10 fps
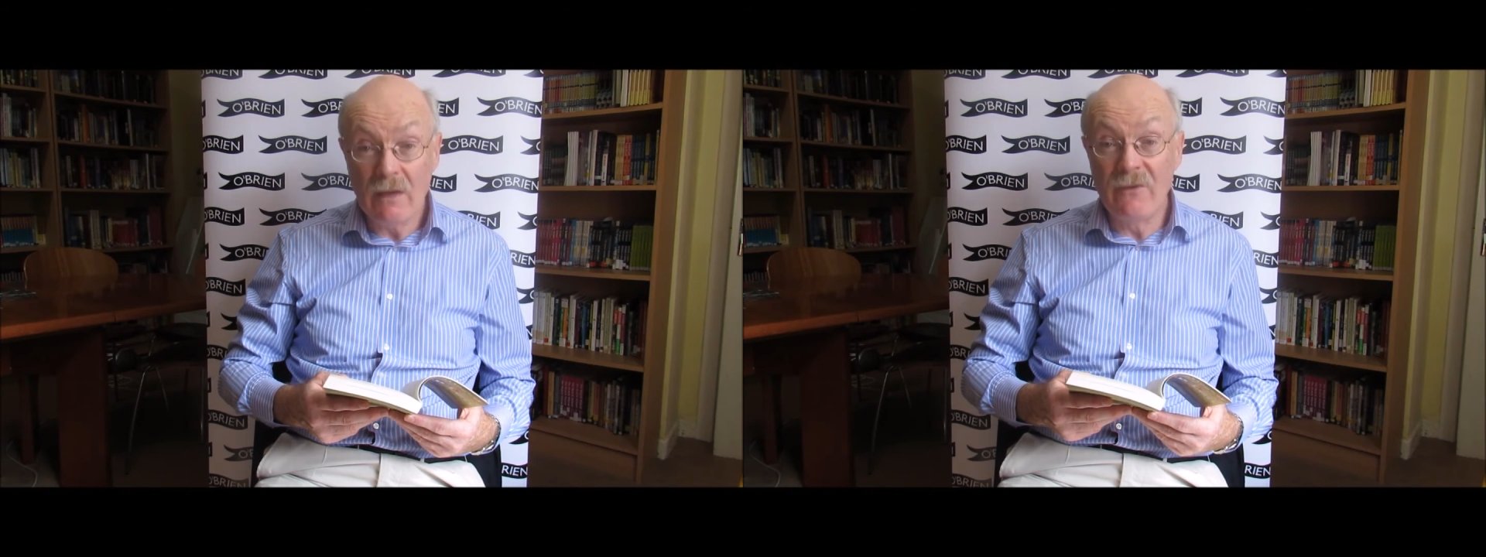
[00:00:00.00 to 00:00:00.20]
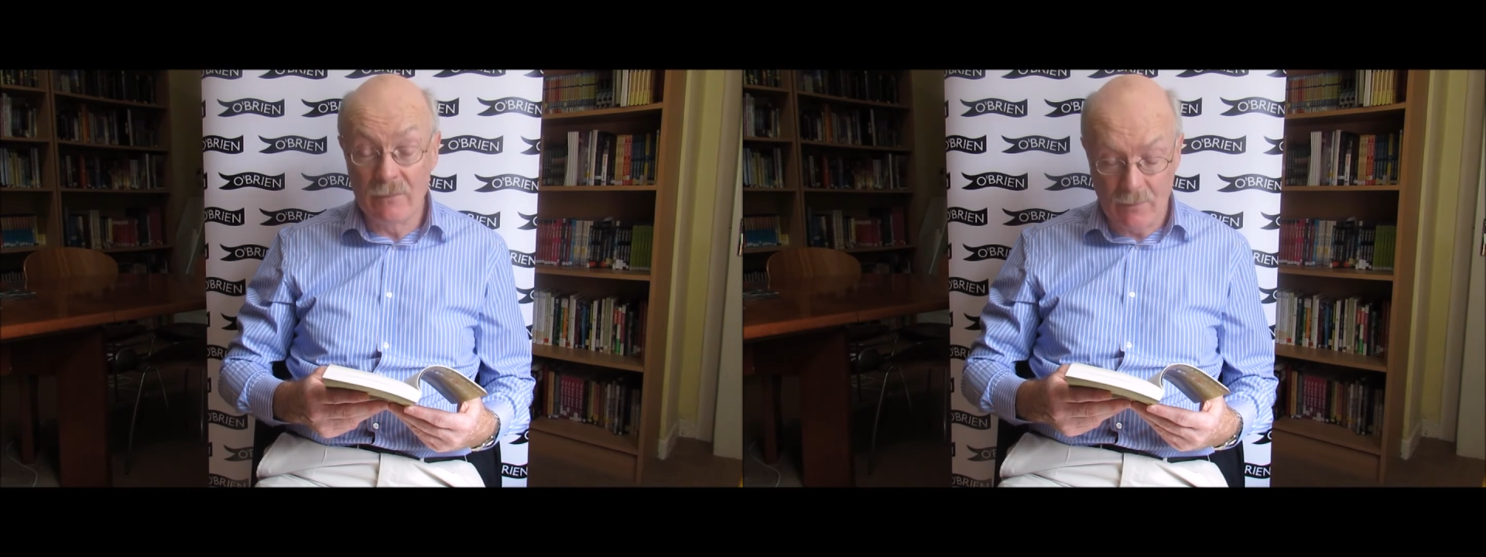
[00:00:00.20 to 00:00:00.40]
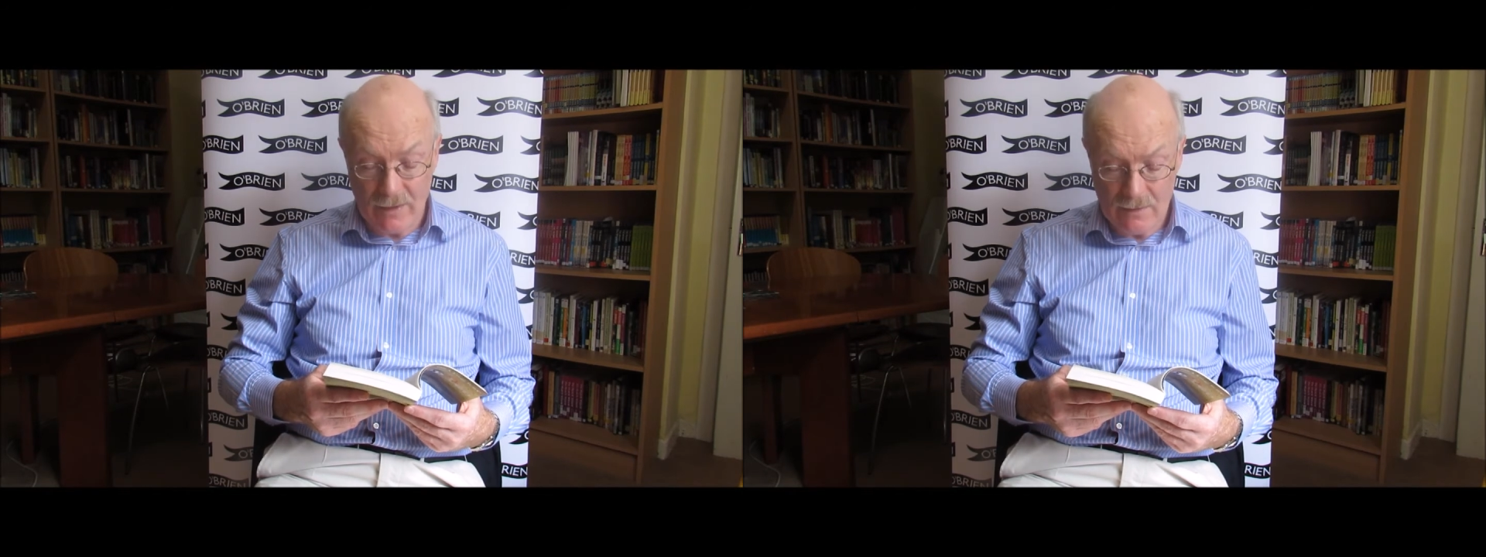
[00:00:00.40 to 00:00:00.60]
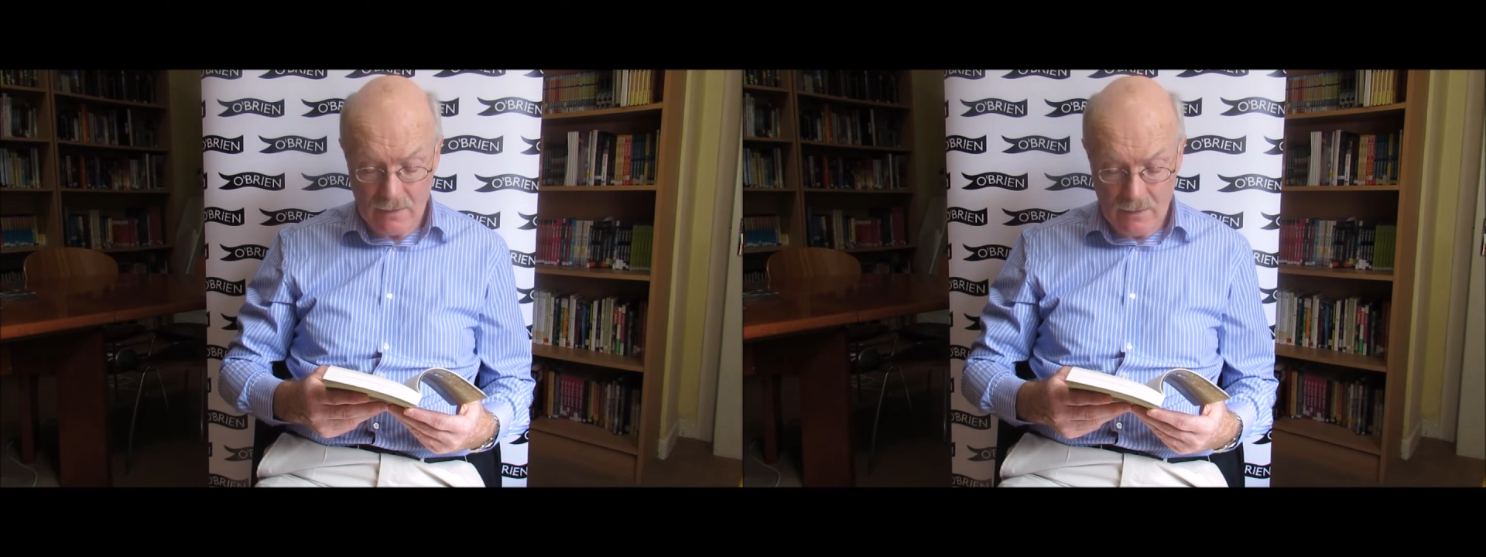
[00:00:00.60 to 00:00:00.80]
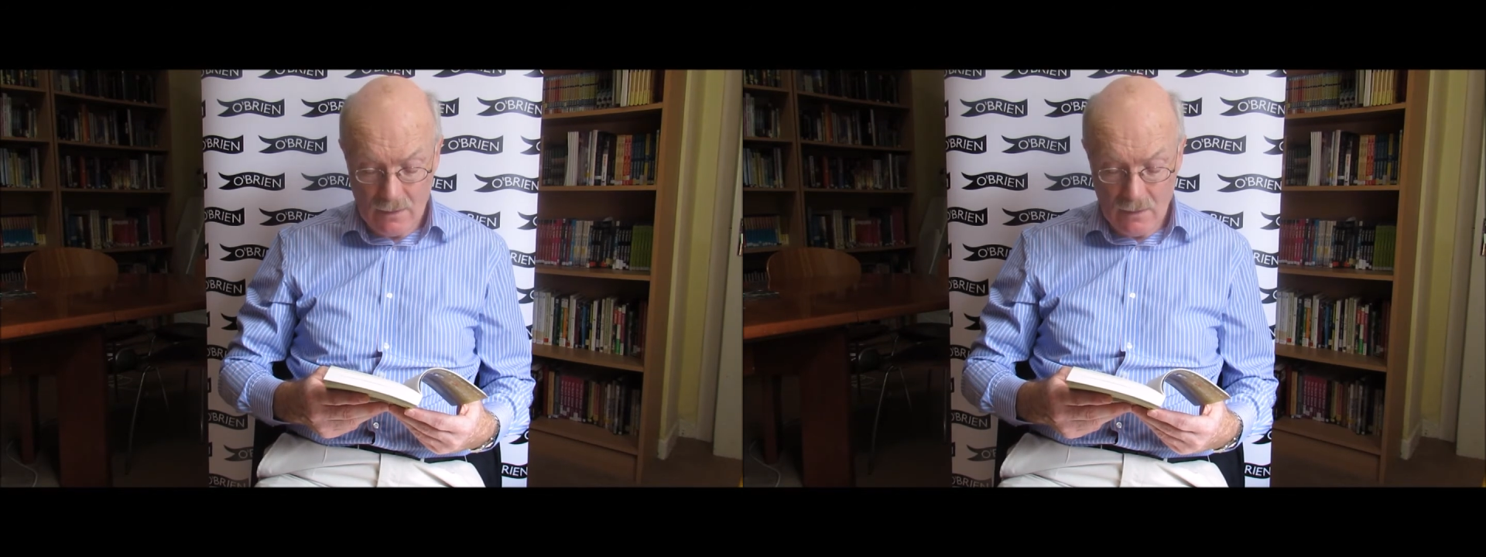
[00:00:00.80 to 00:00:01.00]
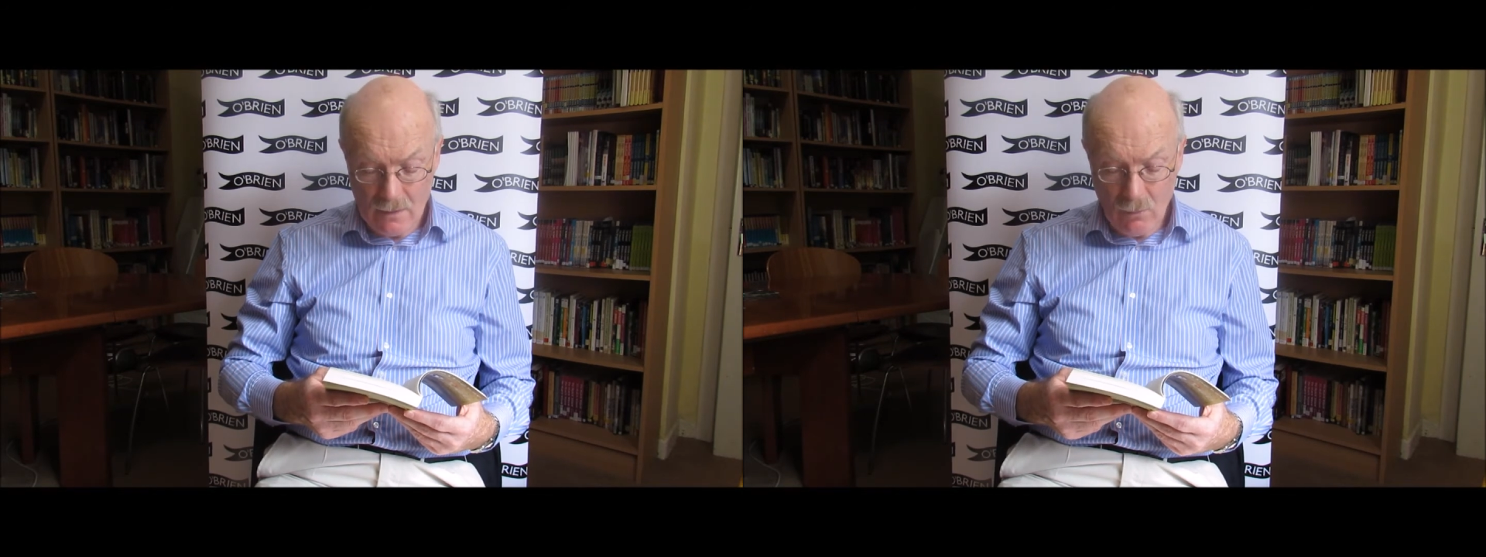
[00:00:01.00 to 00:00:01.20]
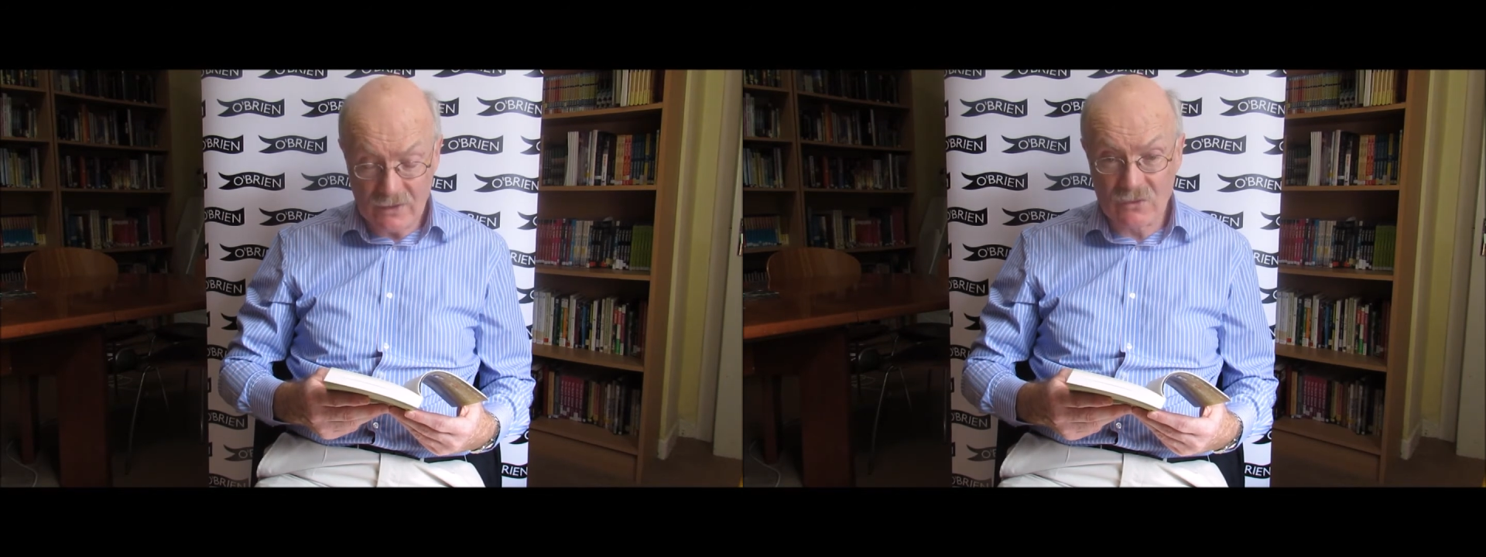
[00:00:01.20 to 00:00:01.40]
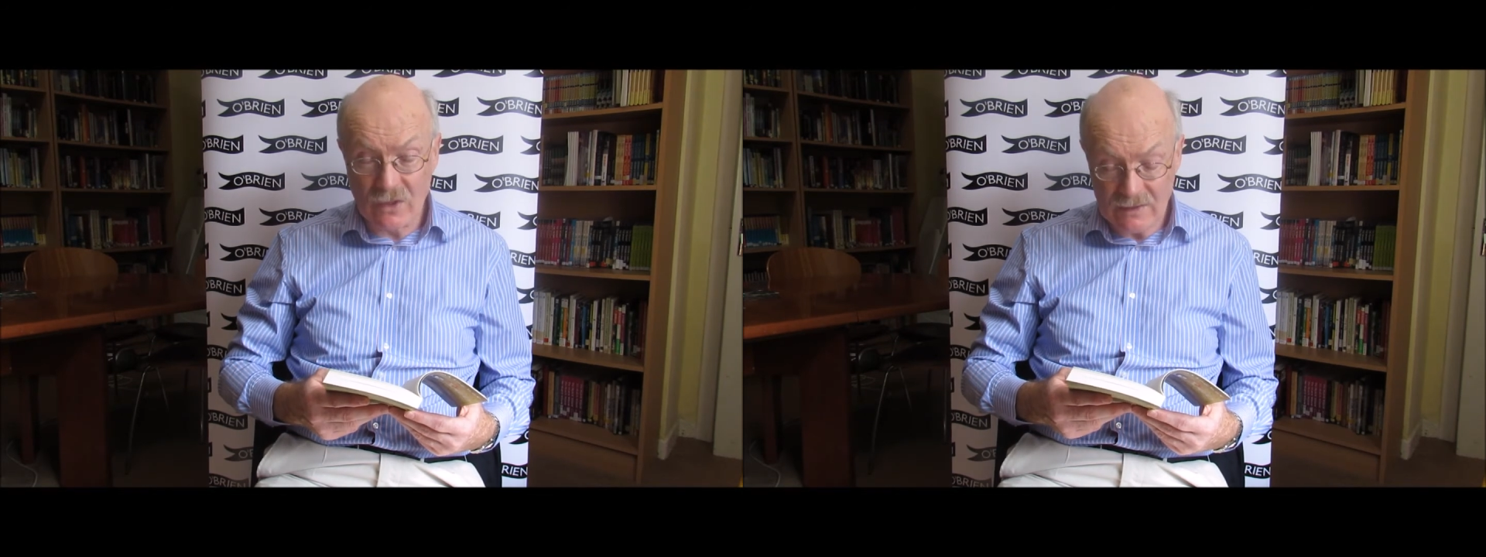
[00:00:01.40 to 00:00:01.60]
Phibsborough.
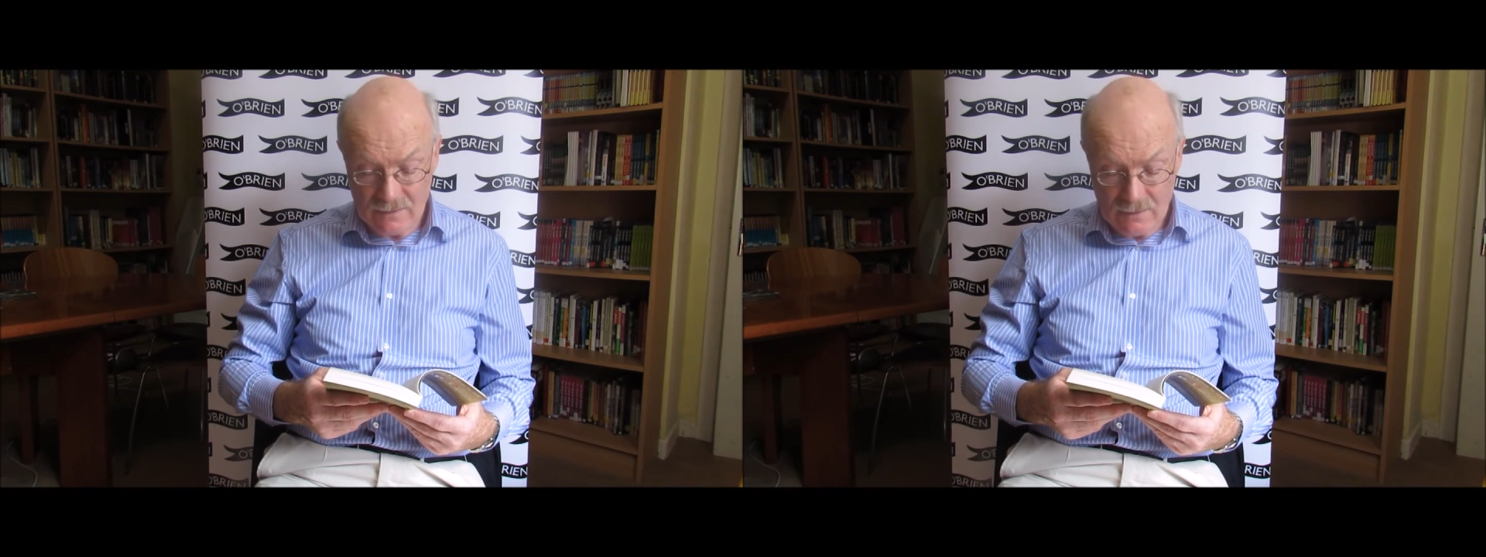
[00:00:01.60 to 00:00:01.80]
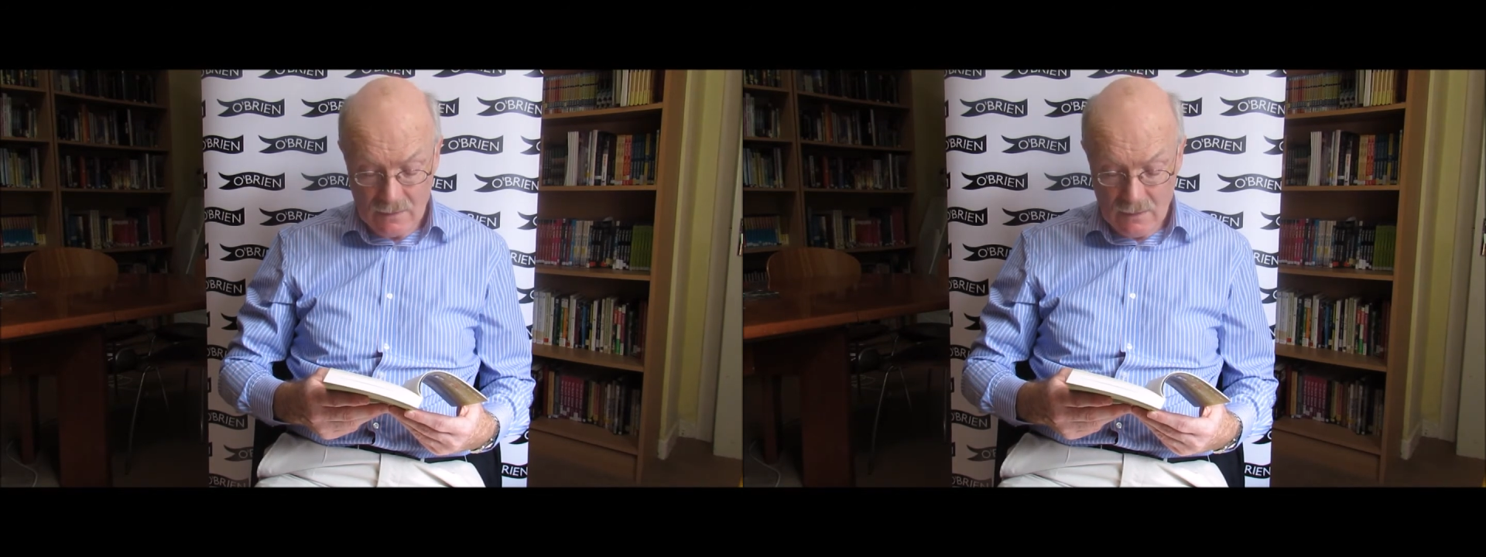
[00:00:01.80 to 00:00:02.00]
What street?